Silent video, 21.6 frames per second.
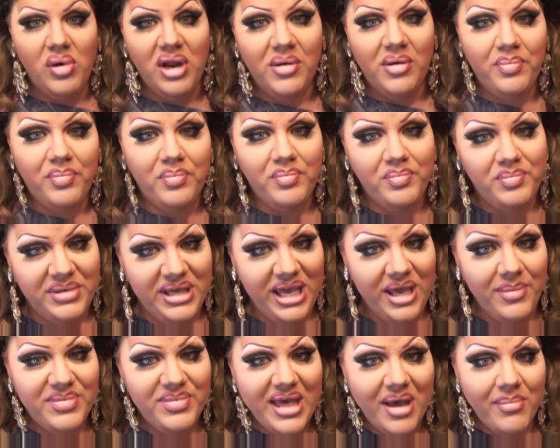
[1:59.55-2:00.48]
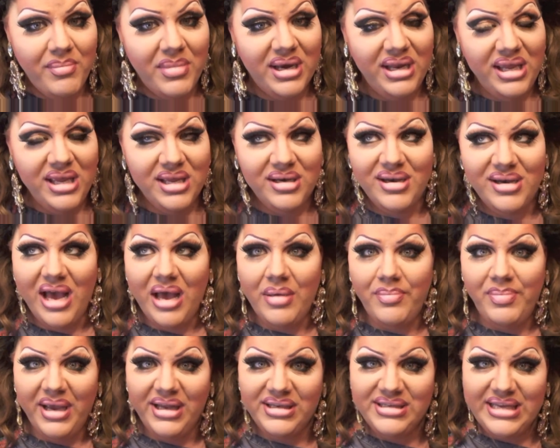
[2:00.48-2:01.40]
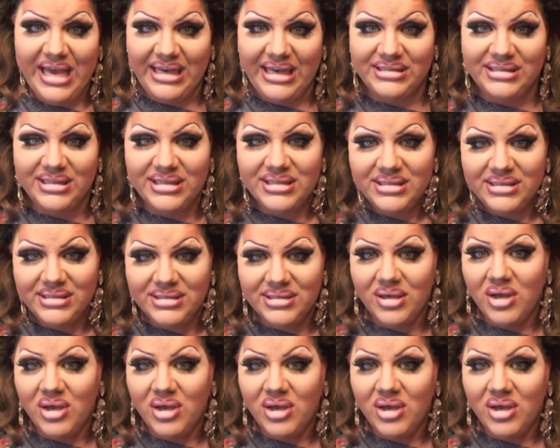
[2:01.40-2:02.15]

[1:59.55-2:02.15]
want to keep that money and not pay taxes?